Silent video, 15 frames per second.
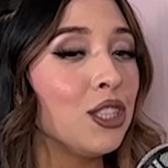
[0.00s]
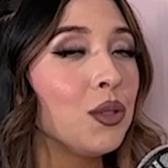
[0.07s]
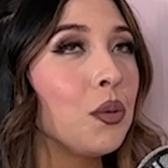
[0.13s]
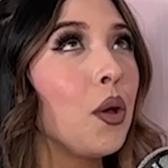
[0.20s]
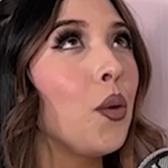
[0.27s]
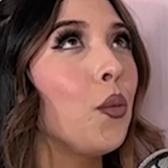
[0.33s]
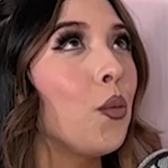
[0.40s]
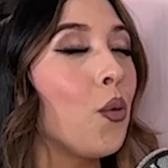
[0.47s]

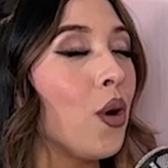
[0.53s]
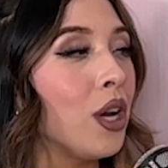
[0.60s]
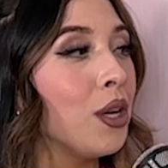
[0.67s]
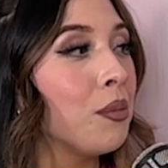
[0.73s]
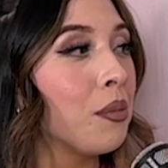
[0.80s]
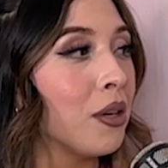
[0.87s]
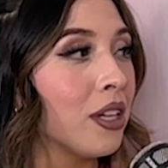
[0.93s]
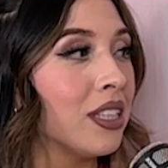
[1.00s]
want
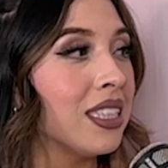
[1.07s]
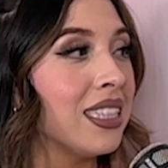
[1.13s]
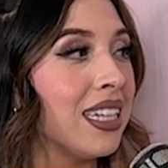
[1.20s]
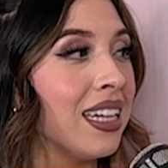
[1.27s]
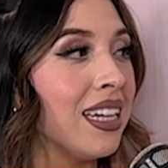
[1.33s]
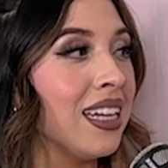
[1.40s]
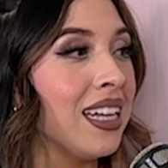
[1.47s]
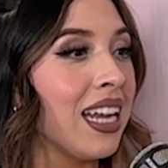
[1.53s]
one
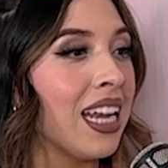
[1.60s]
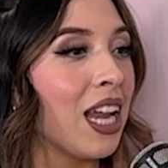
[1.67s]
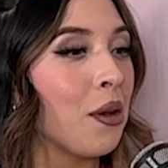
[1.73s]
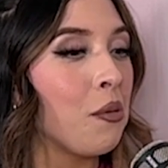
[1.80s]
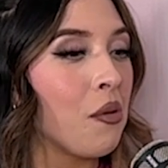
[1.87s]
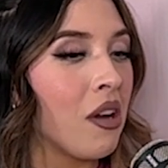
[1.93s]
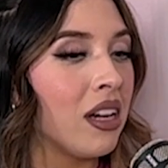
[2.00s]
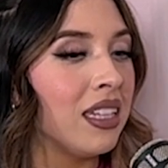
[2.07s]
person and I
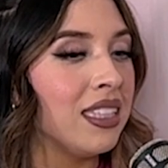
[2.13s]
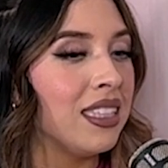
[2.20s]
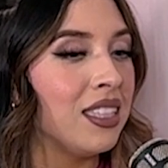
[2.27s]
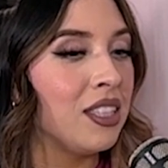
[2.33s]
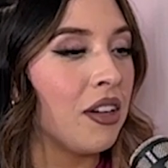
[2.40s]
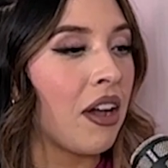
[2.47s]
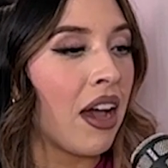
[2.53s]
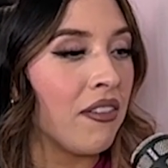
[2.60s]
want us
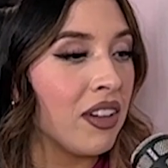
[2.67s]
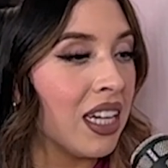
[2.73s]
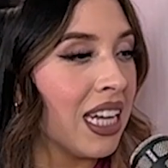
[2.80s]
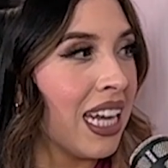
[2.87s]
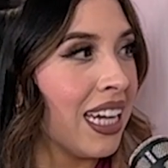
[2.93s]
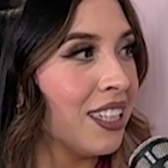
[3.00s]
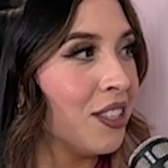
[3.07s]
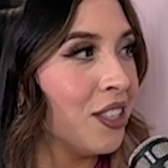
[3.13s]
to have a
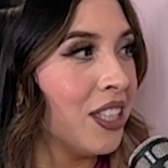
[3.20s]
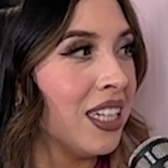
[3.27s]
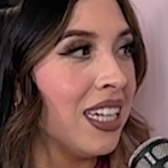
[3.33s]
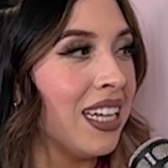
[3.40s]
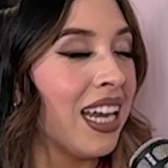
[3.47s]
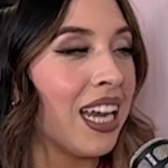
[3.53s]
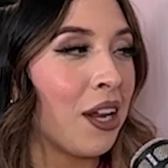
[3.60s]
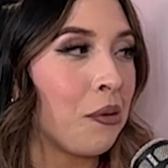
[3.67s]
connection
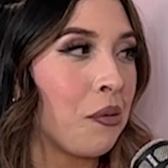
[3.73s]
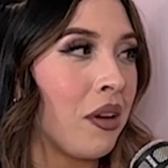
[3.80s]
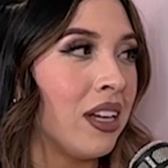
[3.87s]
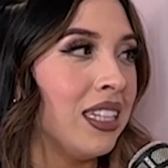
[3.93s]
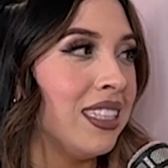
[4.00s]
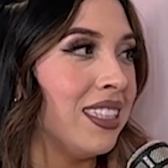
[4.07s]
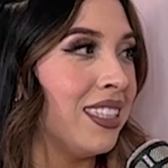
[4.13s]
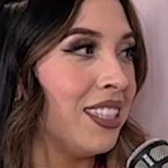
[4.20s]
and I want
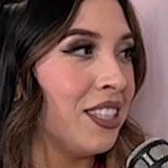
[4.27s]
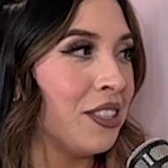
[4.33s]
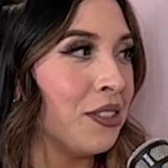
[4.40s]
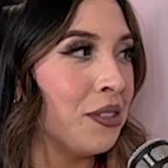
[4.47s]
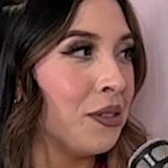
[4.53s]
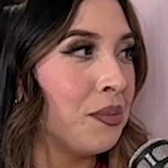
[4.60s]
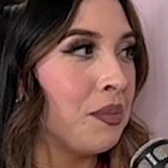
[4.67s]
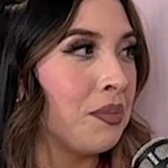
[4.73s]
us
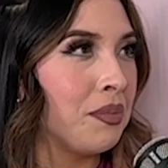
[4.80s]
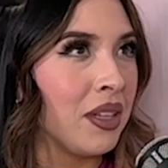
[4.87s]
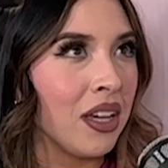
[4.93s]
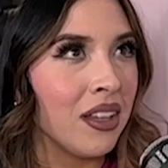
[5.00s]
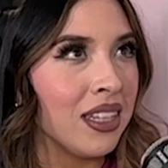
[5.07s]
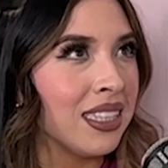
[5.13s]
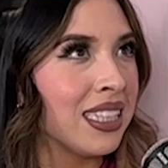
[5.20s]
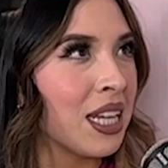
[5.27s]
to be on
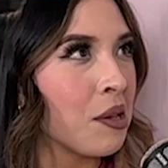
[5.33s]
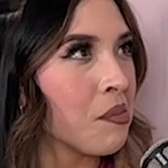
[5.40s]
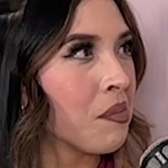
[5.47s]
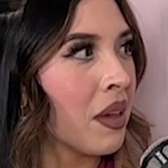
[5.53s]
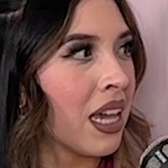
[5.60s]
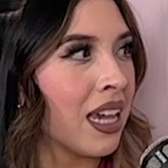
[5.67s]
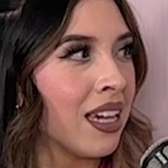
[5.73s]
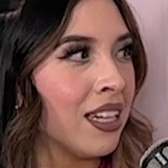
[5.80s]
the same
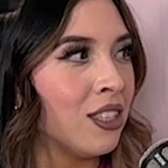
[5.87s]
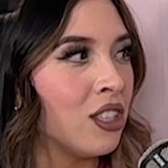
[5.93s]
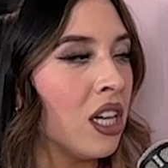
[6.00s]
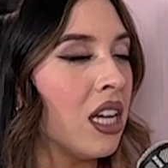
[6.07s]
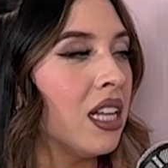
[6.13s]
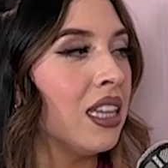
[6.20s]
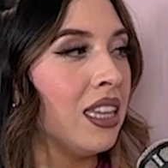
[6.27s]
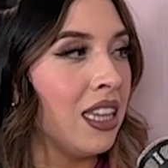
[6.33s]
page,
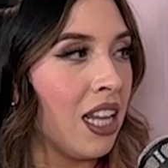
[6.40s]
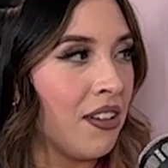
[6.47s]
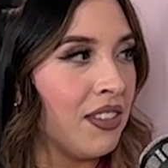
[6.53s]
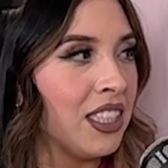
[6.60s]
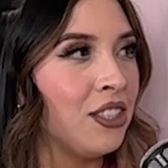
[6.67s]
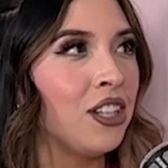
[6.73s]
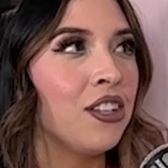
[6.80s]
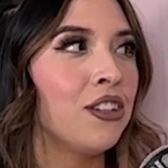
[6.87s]
love
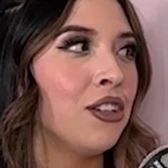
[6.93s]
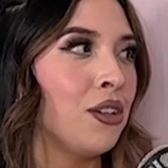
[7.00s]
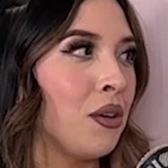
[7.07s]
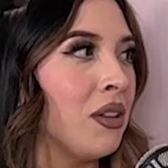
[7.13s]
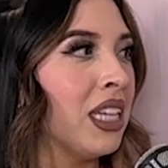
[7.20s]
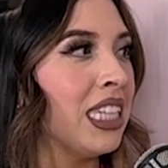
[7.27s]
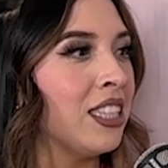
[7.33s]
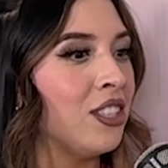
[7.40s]
each other and
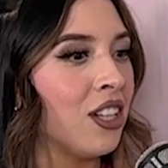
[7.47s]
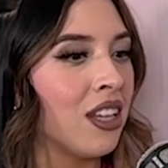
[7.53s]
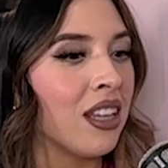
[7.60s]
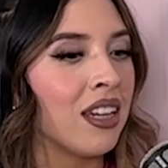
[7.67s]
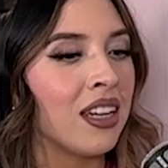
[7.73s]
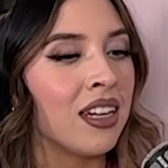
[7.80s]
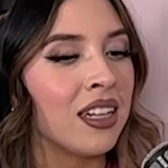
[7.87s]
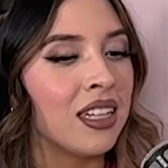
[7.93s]
only each
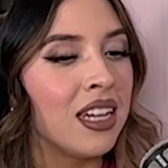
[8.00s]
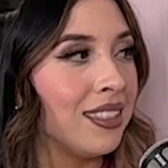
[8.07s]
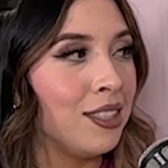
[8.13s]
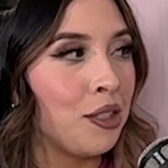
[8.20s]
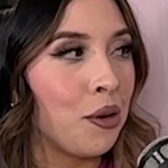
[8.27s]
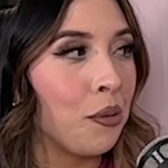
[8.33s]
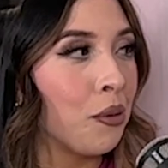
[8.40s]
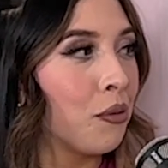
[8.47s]
other.
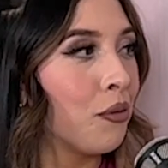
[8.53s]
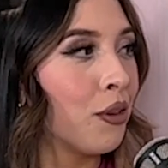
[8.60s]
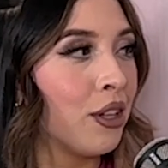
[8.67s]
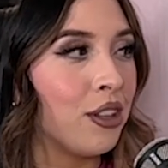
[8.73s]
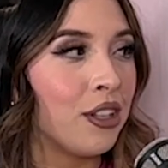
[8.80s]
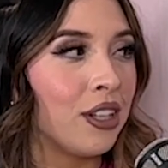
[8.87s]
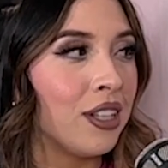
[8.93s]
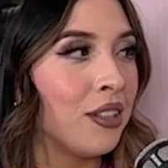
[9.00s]
No room for a
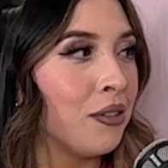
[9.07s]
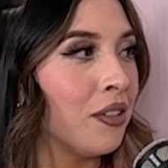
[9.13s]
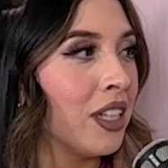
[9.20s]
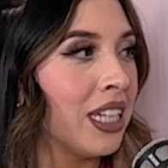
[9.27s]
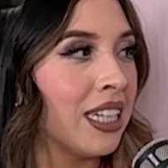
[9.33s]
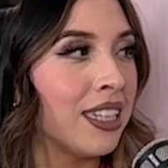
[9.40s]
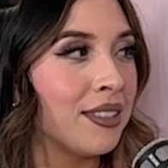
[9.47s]
third over here.